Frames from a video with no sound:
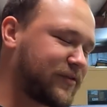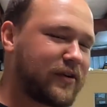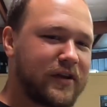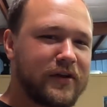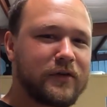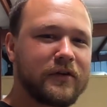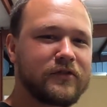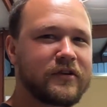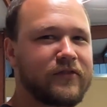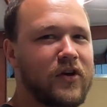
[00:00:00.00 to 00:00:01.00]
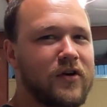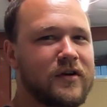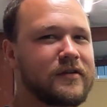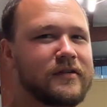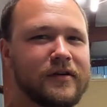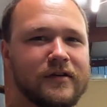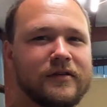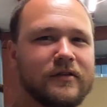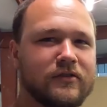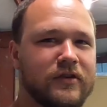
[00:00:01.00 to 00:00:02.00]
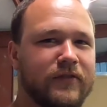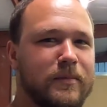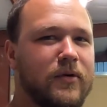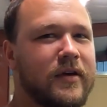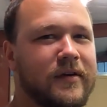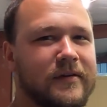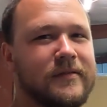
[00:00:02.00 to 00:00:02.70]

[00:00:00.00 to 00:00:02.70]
Turn it into a little drift car. A little drifty boy.